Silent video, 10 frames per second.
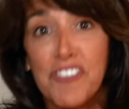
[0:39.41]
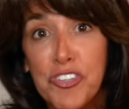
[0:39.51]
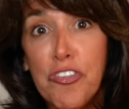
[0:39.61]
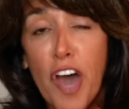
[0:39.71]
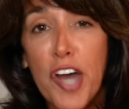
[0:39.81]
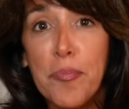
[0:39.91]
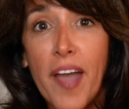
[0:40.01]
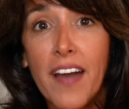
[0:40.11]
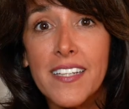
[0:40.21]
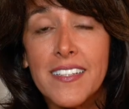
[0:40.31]
you thought
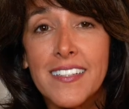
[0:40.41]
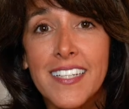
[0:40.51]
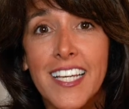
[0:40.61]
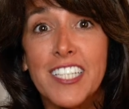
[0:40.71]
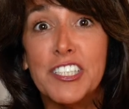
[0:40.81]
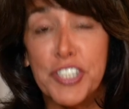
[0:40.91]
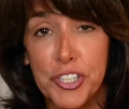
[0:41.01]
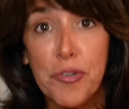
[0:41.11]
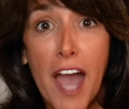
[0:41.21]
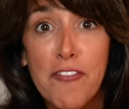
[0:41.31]
about it? Do
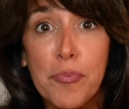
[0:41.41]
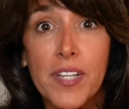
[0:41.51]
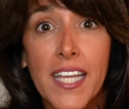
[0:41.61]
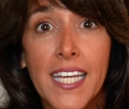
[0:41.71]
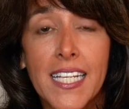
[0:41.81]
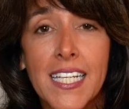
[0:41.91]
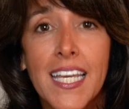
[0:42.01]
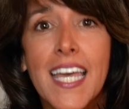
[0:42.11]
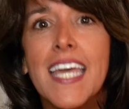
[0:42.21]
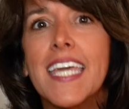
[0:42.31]
you have a plan?